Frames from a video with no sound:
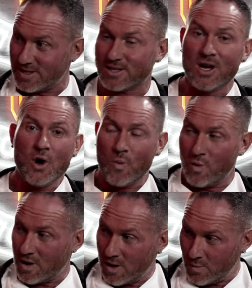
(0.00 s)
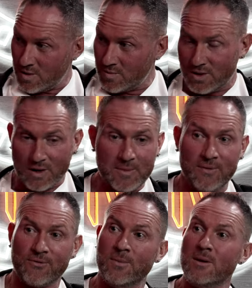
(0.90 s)
is one-on-one with you. I mean,
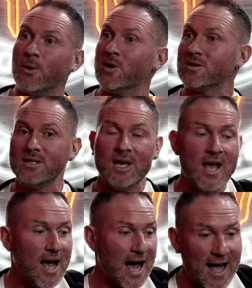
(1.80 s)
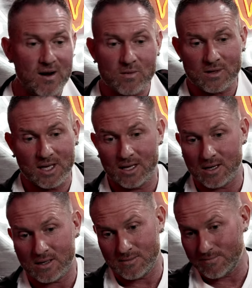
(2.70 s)
for me personally, I don't
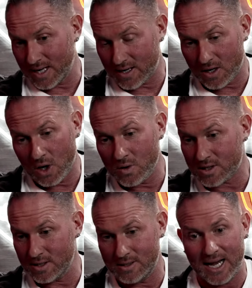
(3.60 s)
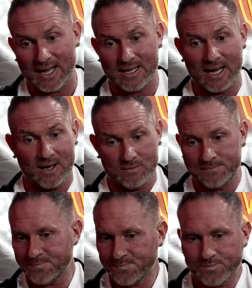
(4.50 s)
think a coach could diet down
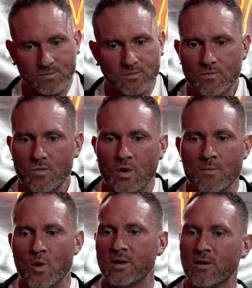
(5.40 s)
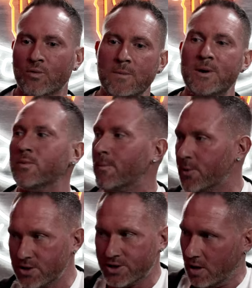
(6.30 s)
more than 3 people
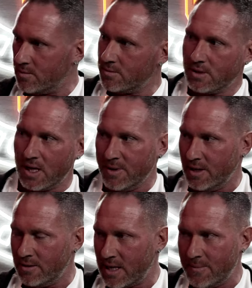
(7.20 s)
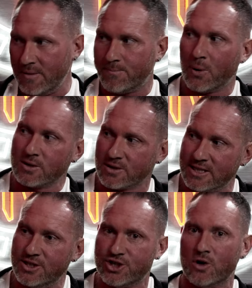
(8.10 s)
per show. I mean, personally,
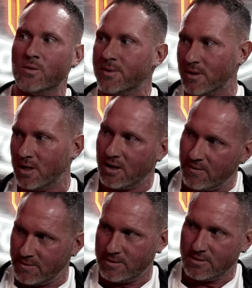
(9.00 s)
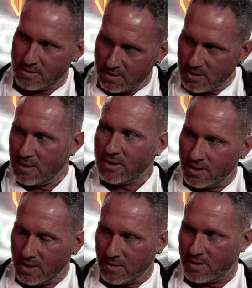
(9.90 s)
and show them the love and,
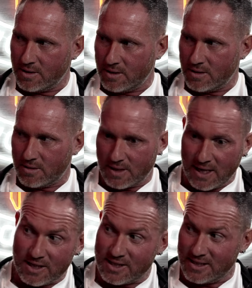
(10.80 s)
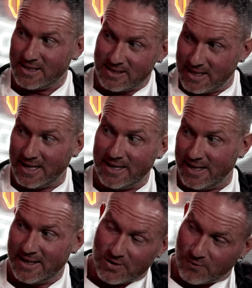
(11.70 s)
you know, the energy that they
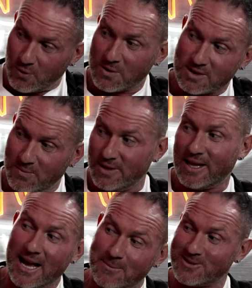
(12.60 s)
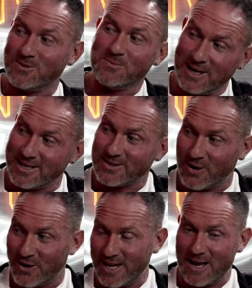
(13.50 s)
need to focus to be the absolute best
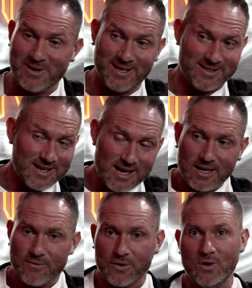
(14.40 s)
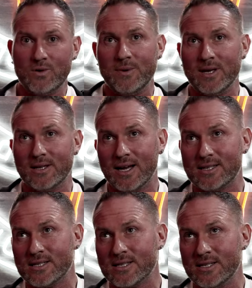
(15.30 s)
on it. I mean, for you to be a
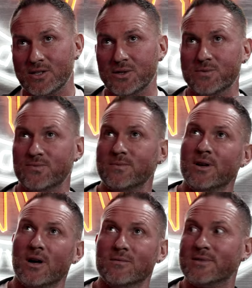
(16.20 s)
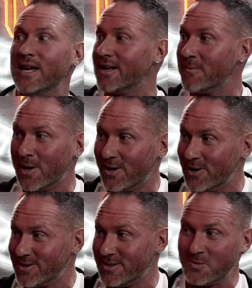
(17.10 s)
dietitian and do, you know, 10
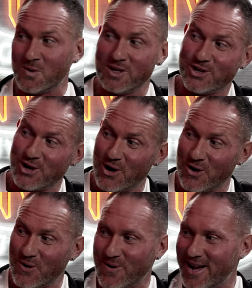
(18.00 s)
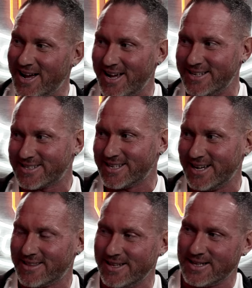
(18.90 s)
competitors into one show, I just kind
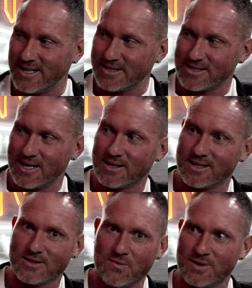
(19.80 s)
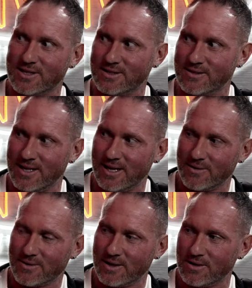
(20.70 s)
of think that's overkill. And I don't think.